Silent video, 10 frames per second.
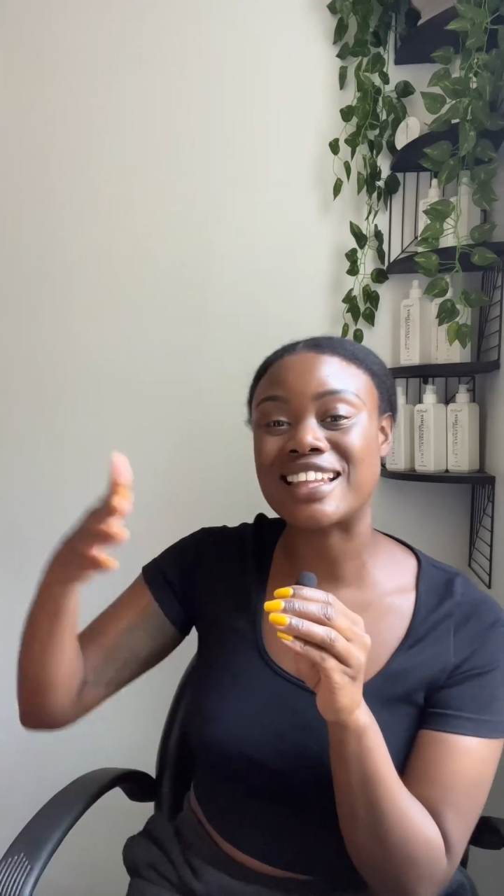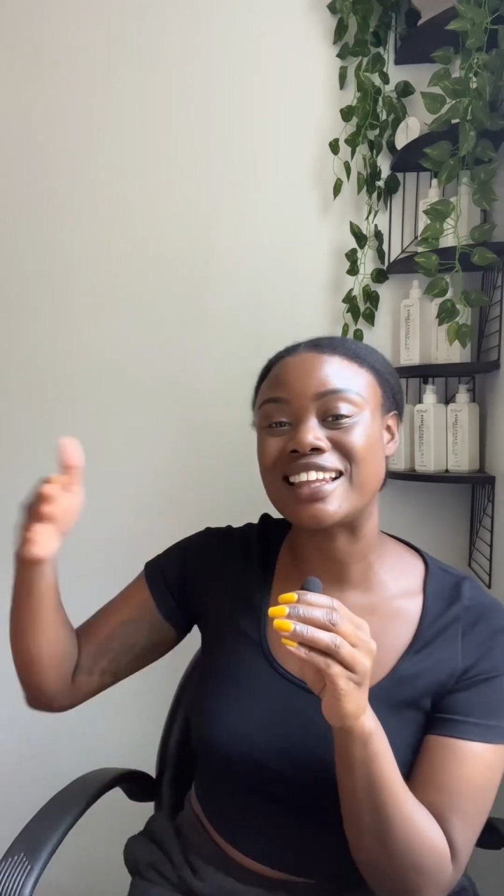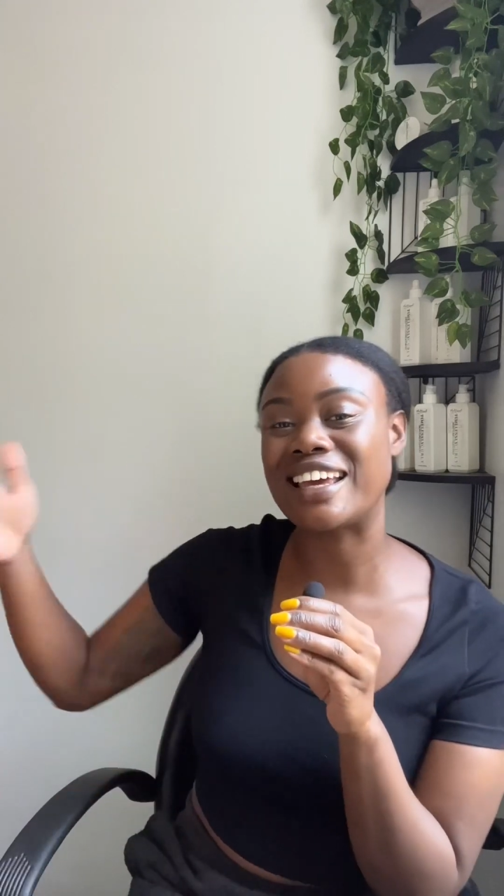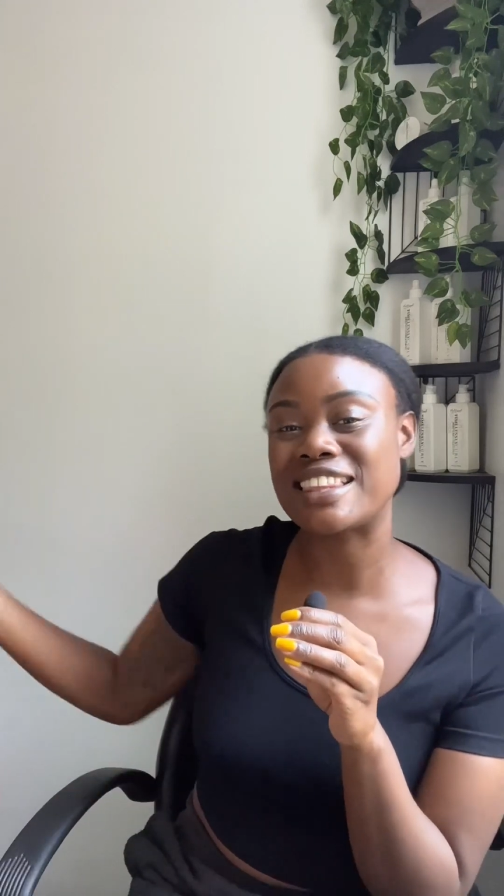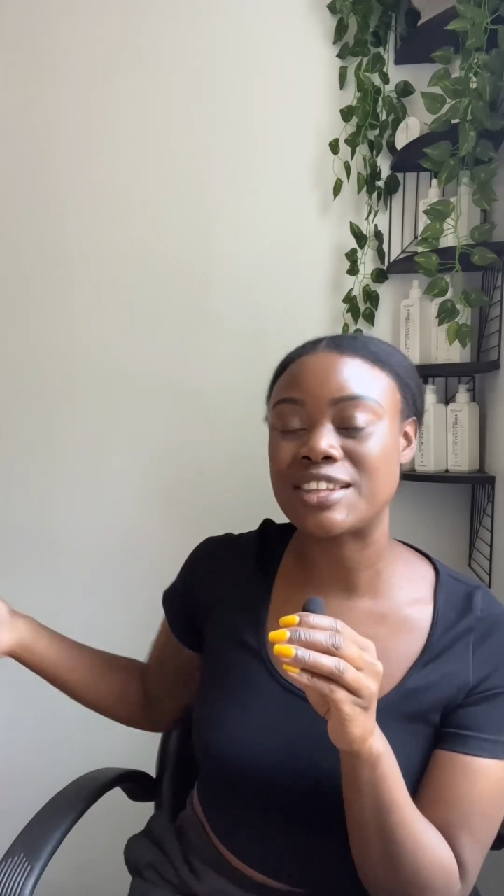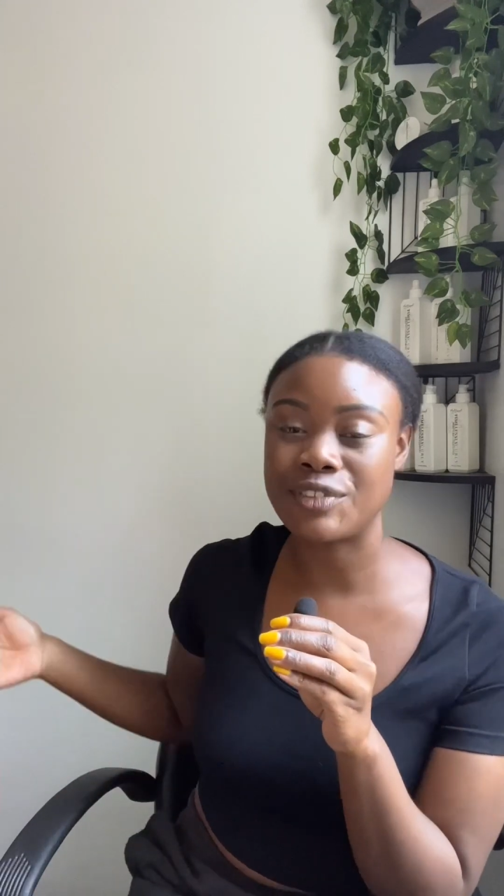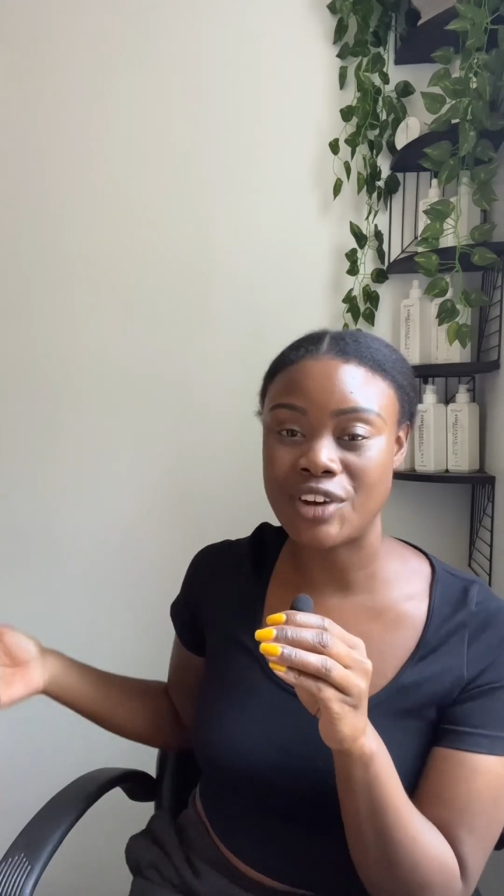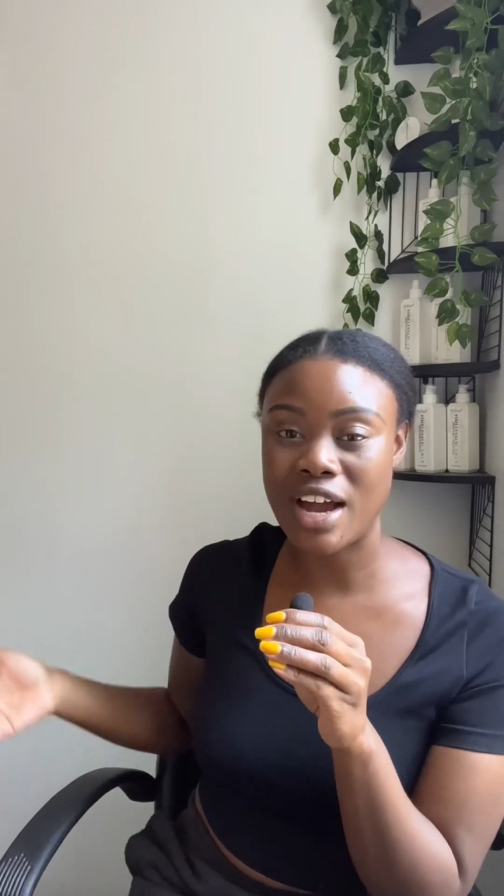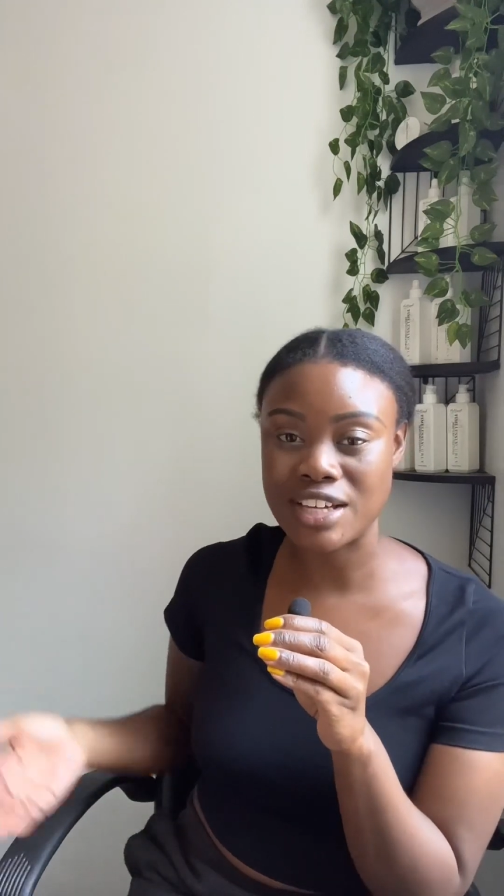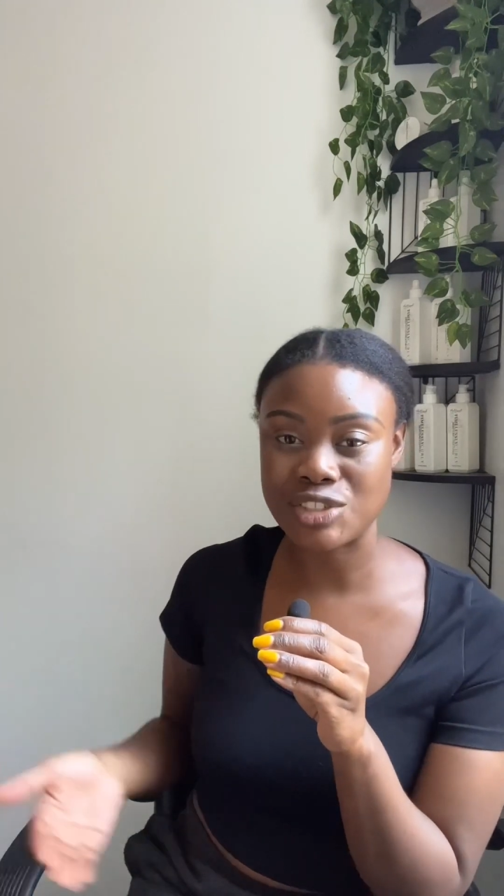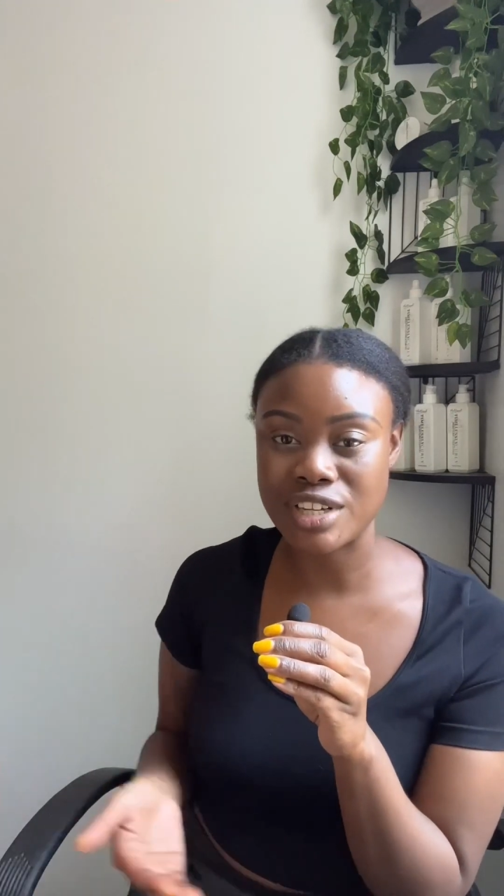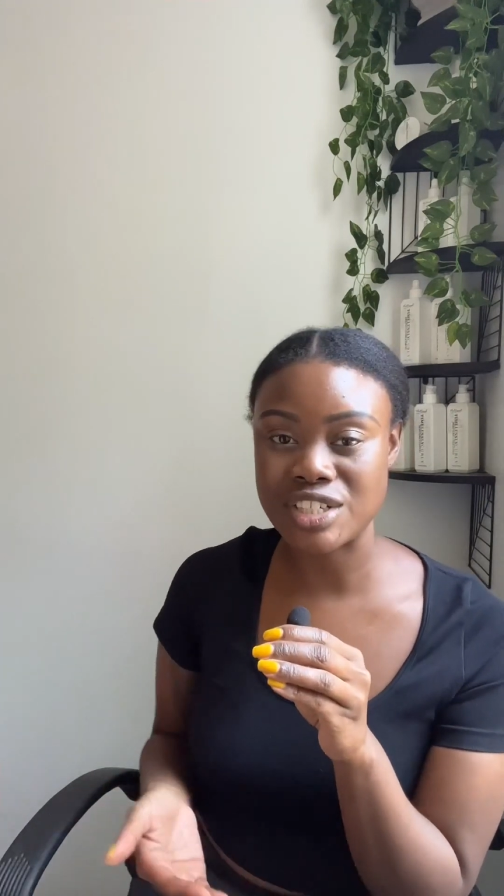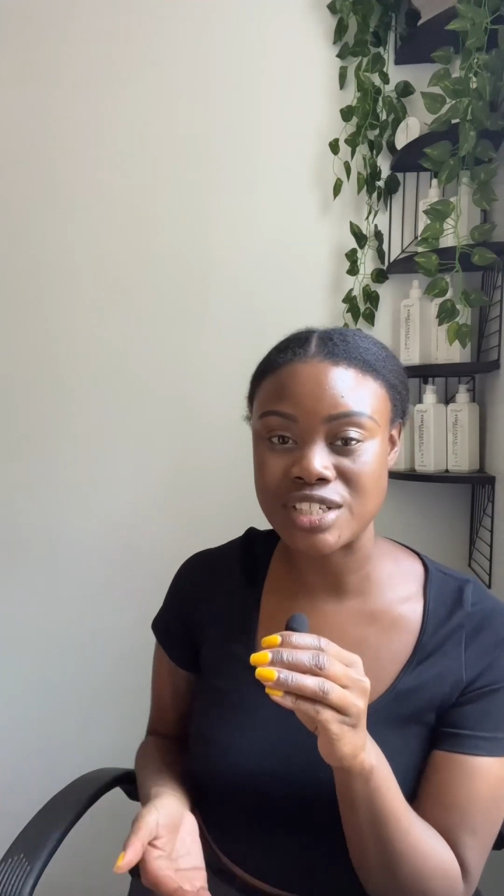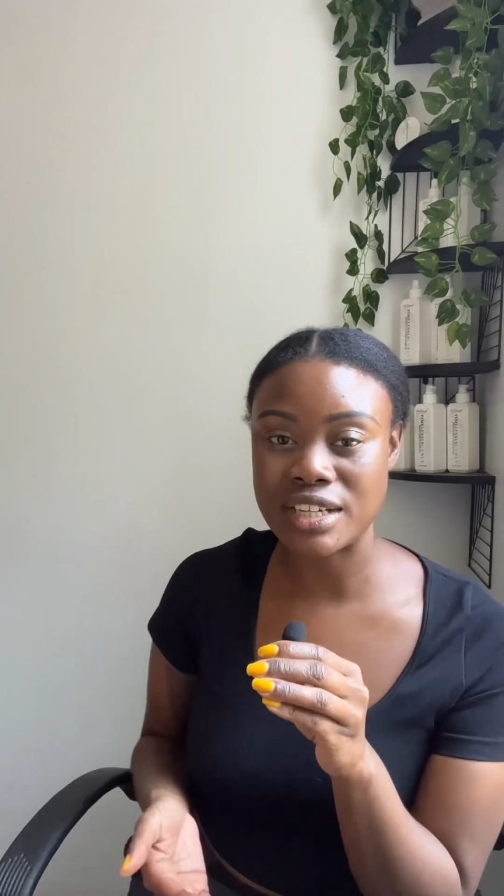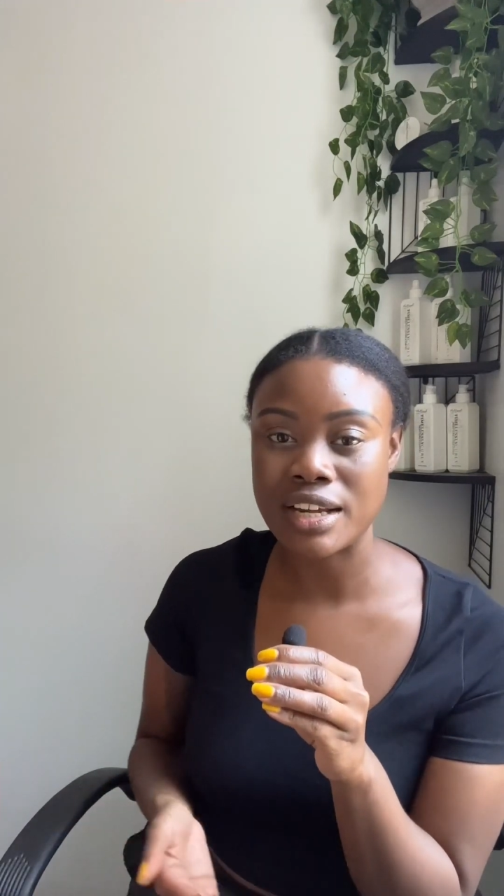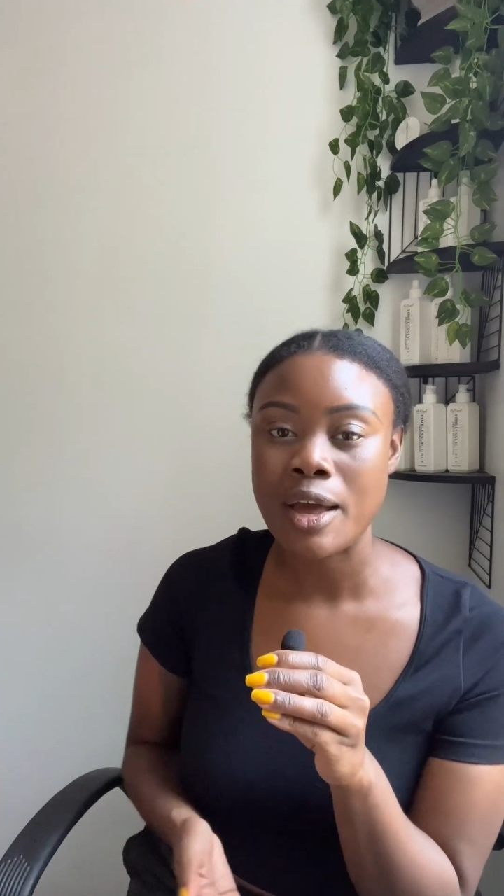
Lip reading: the length of your hydration.